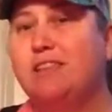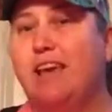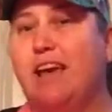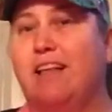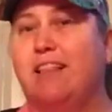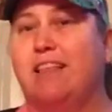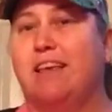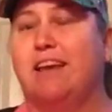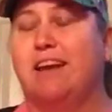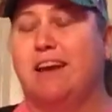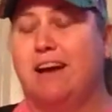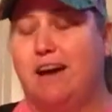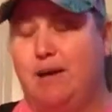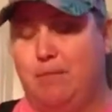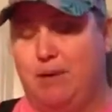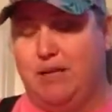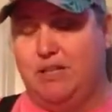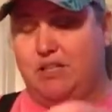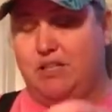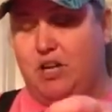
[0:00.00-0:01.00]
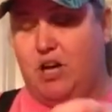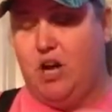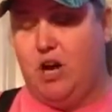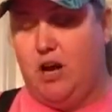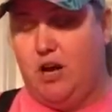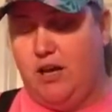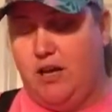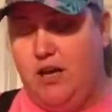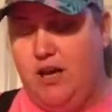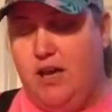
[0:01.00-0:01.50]
Kelly and I, my
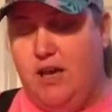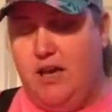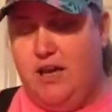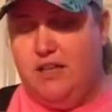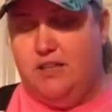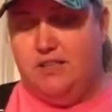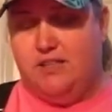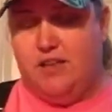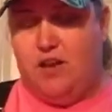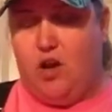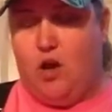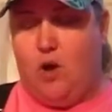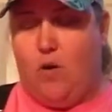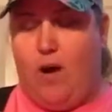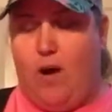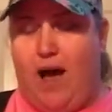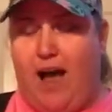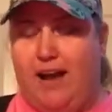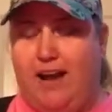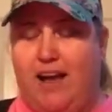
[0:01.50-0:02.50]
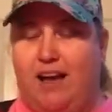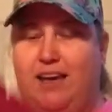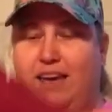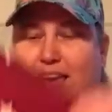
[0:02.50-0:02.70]
dog. So I got